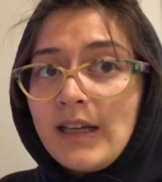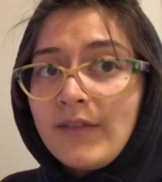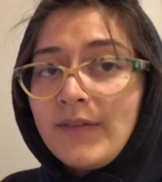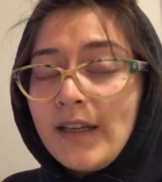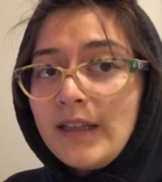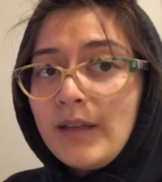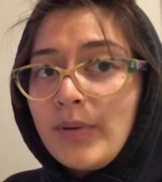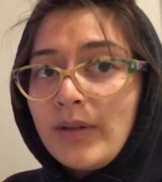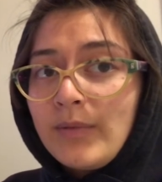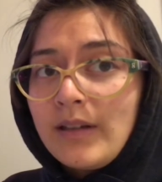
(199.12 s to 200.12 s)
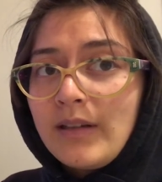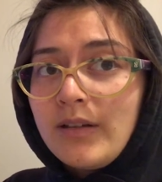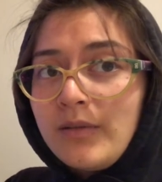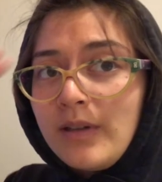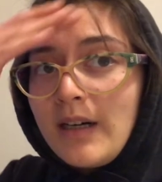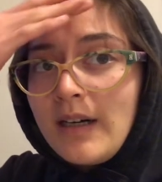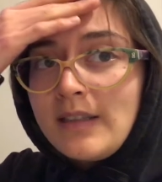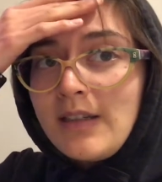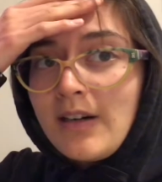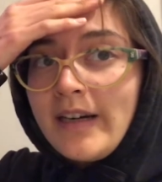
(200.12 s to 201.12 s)
the bit with, oh god,
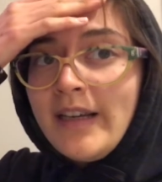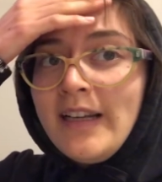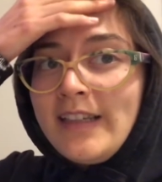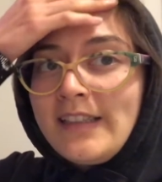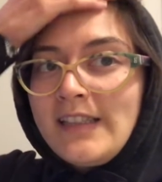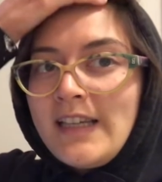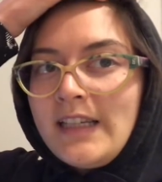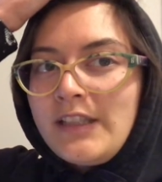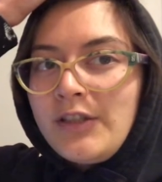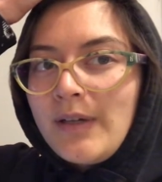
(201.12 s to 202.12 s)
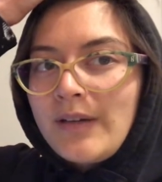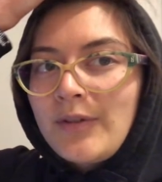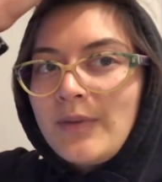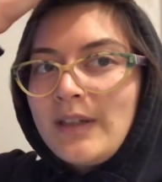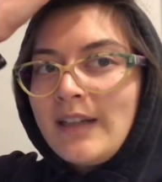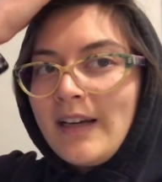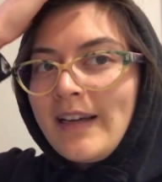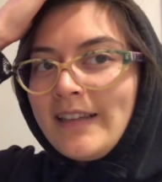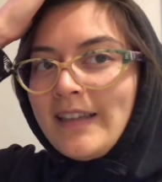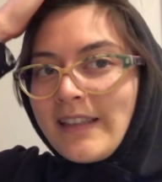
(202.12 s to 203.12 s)
sorry. It's day 2, everyone.
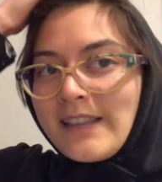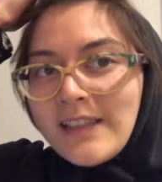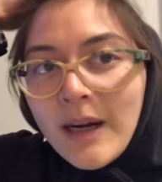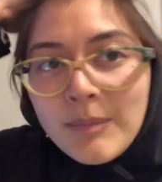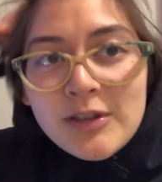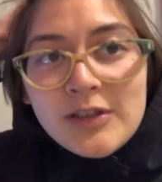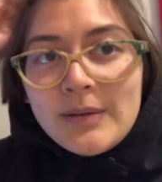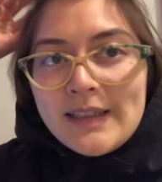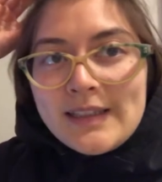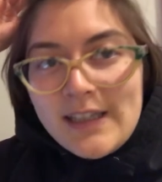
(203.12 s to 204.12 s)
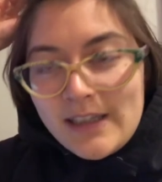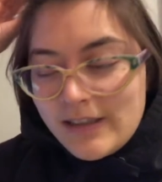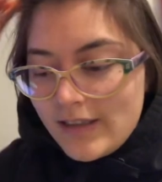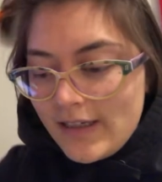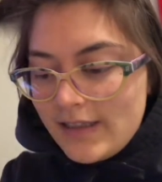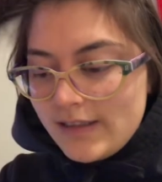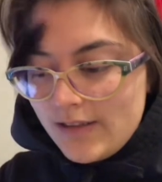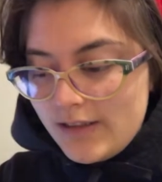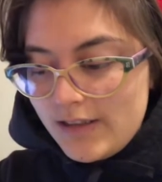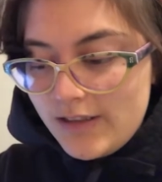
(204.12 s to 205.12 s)
I stopped doing this yesterday because I
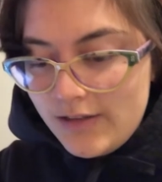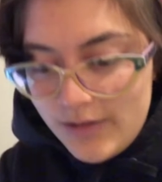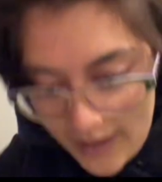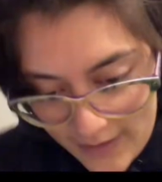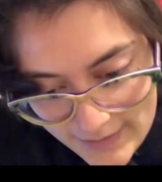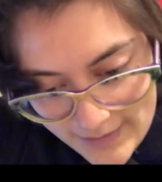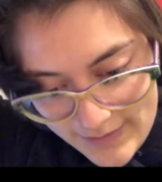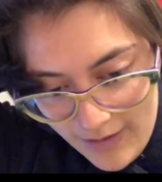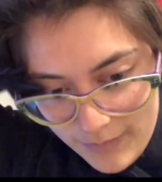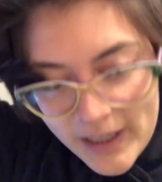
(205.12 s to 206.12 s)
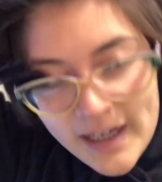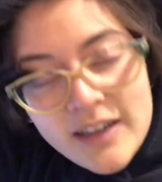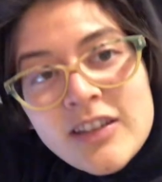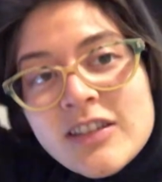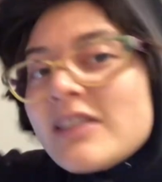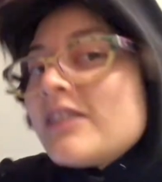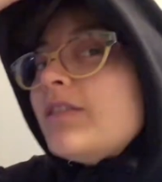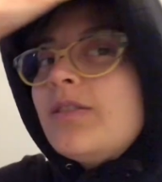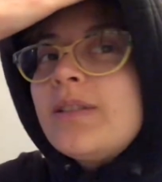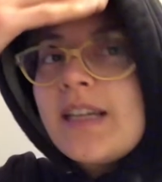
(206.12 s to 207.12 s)
was just too tired, and now my hair looks
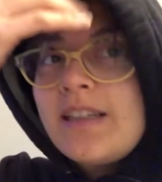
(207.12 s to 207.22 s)
doo-doo again.